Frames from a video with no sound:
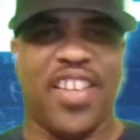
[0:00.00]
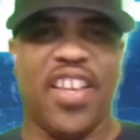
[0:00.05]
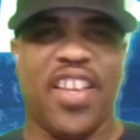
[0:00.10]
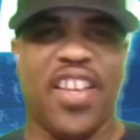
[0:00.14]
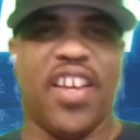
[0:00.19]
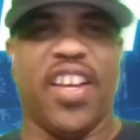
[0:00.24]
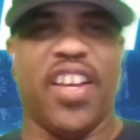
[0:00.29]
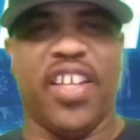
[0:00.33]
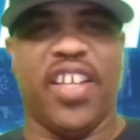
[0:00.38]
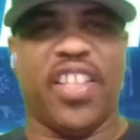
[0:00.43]

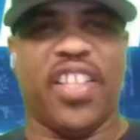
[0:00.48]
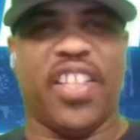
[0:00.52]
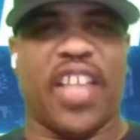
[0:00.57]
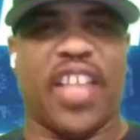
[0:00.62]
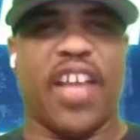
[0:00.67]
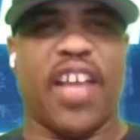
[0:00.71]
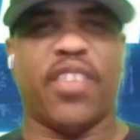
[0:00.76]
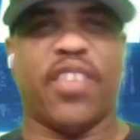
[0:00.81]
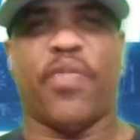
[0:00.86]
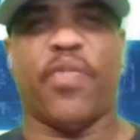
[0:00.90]
hundred
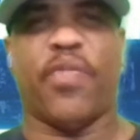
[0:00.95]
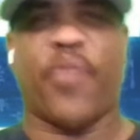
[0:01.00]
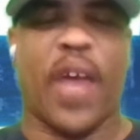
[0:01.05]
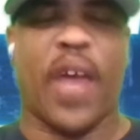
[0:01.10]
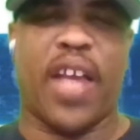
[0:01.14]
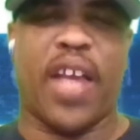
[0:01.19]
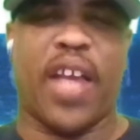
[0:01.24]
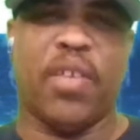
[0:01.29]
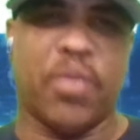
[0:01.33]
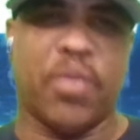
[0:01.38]
thousand
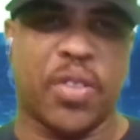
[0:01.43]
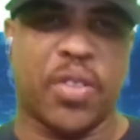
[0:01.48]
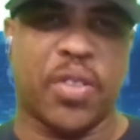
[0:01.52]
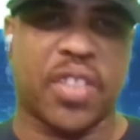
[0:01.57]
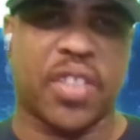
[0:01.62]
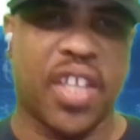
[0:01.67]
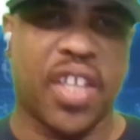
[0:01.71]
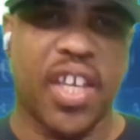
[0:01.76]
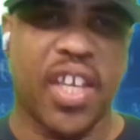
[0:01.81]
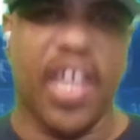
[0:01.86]
followers.
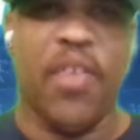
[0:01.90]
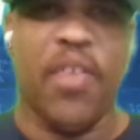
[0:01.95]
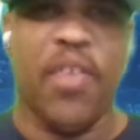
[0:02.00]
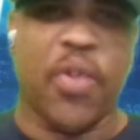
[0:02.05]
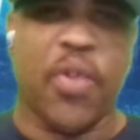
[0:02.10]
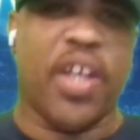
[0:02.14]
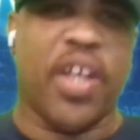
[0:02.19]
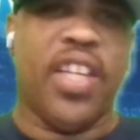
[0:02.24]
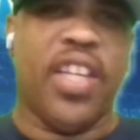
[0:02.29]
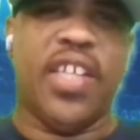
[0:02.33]
He
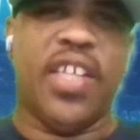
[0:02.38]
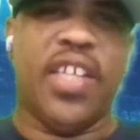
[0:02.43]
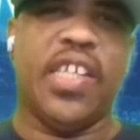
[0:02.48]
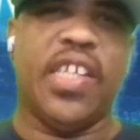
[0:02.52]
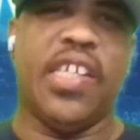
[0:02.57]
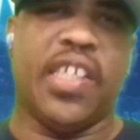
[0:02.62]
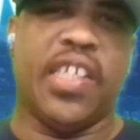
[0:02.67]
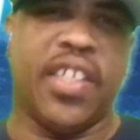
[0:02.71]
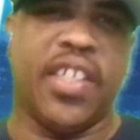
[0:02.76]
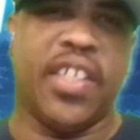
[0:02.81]
run the hood